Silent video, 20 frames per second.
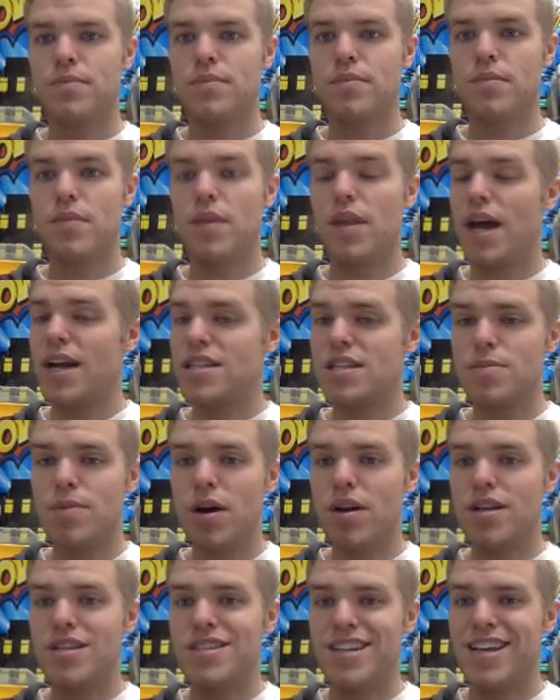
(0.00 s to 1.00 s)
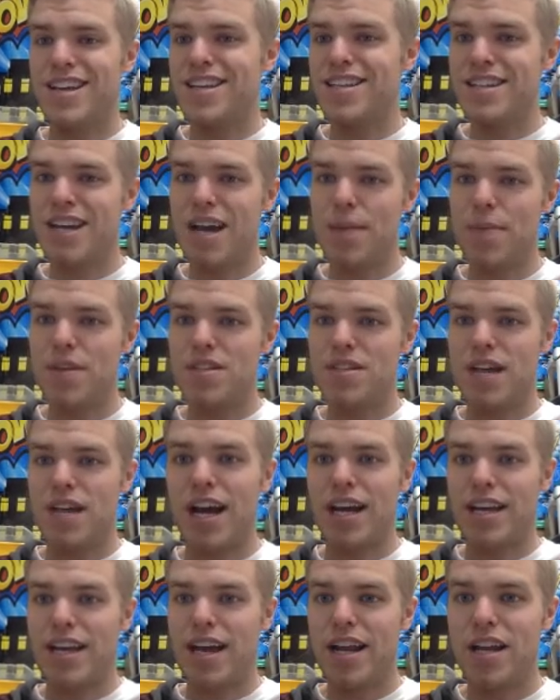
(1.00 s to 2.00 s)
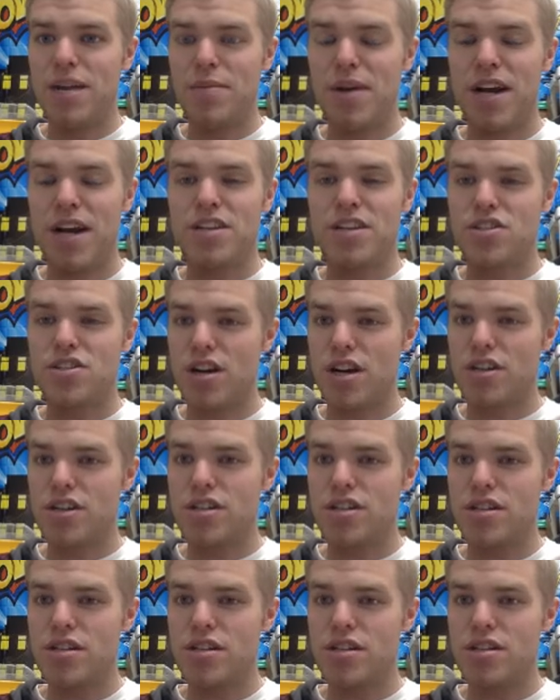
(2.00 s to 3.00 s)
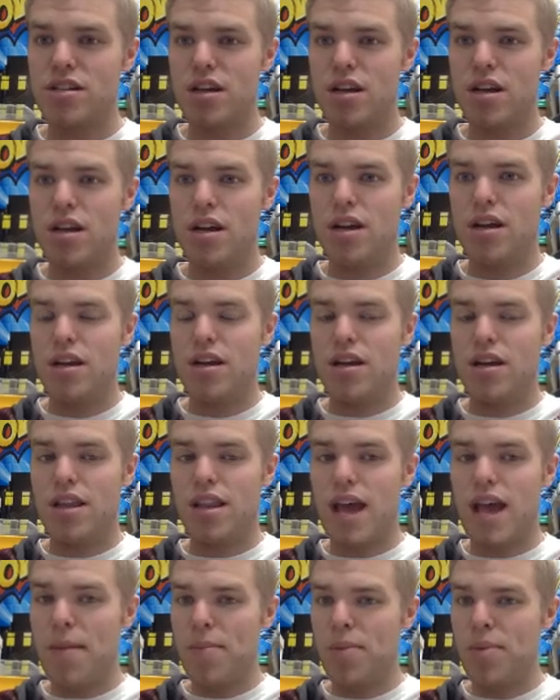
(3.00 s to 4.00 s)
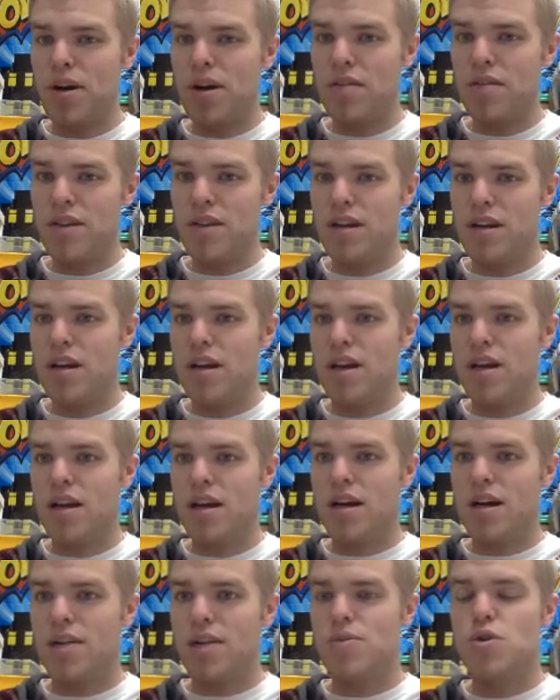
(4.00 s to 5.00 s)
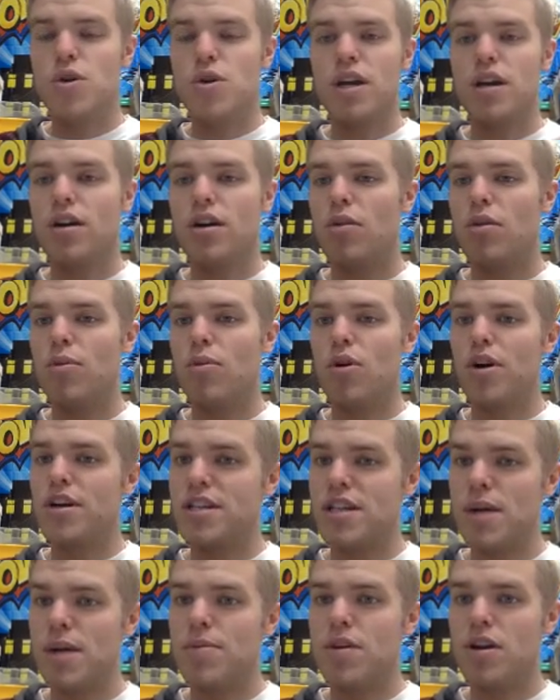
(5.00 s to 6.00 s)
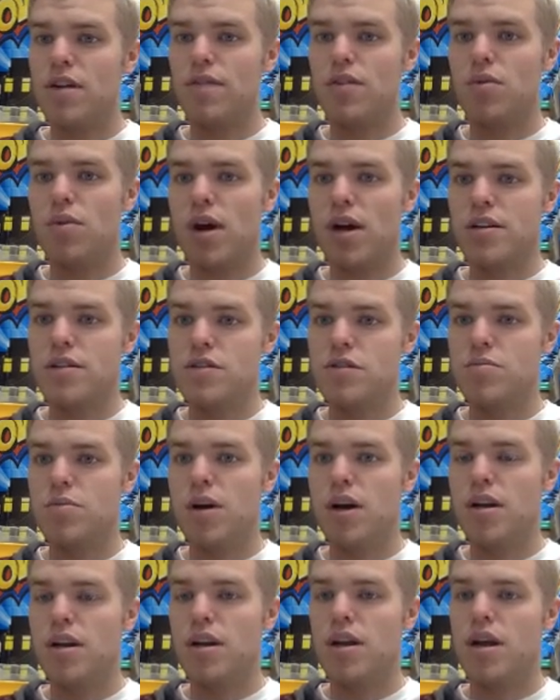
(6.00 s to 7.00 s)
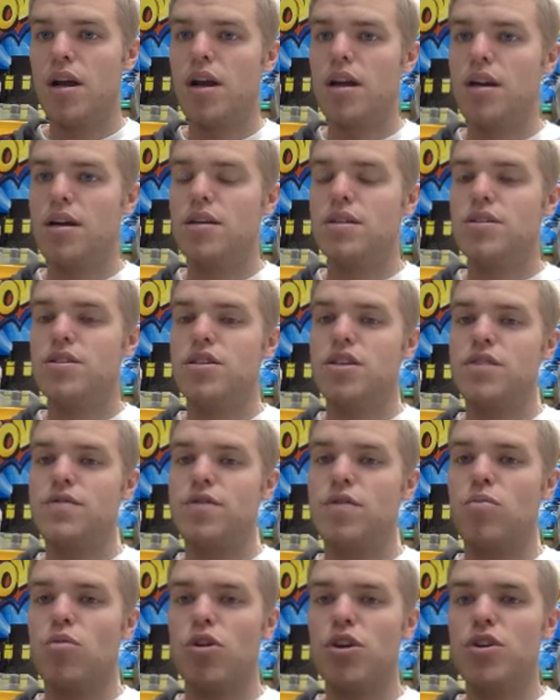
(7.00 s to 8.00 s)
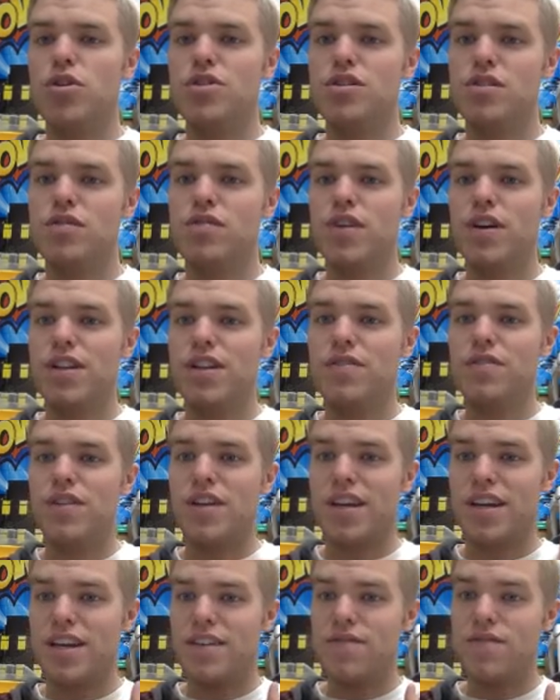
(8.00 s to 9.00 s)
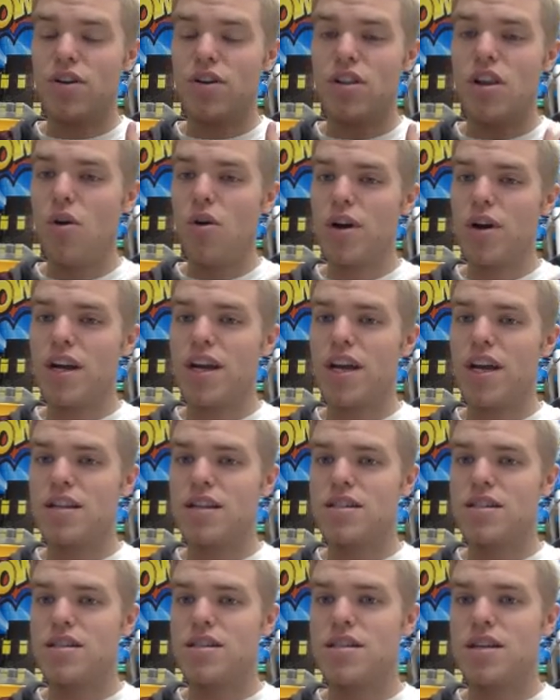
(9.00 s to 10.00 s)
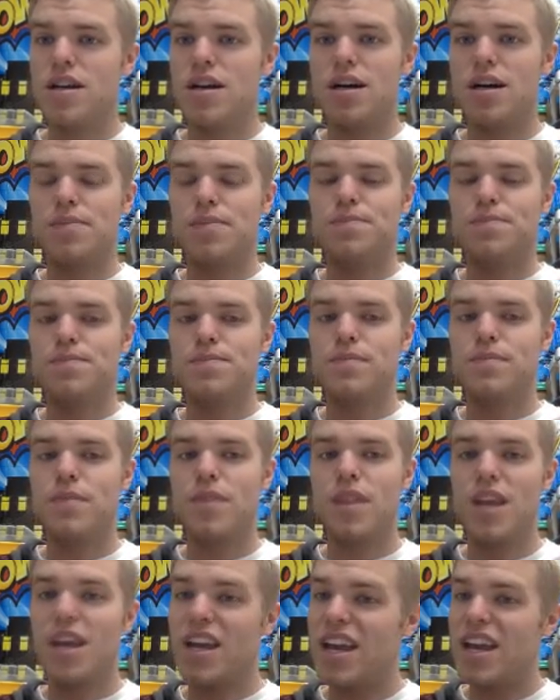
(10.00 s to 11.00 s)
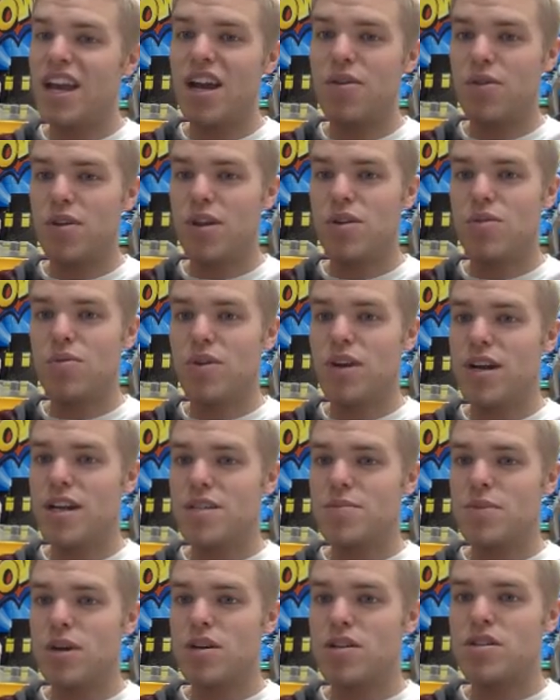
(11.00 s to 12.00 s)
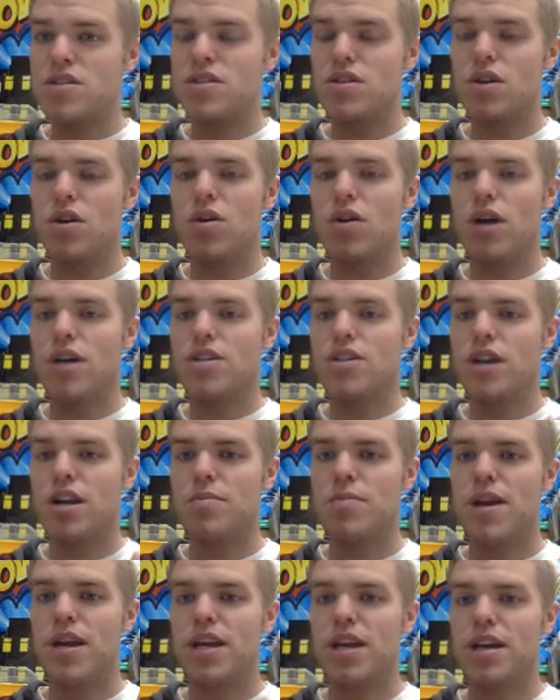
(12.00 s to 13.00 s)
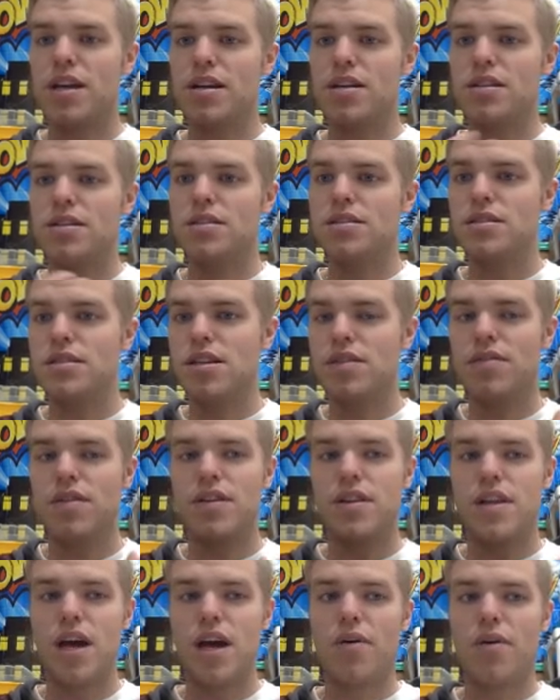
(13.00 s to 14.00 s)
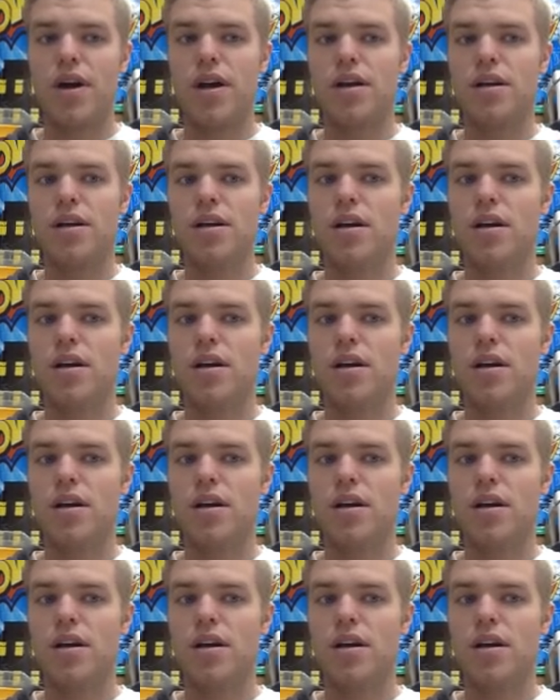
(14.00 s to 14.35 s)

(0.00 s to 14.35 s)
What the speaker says: That's about as in-depth as I get in my instructions. In that part of it, you can go more in-depth here if you want to, but just for more user-friendly for lower kids, they can't really read as much, so I try to make it different that way.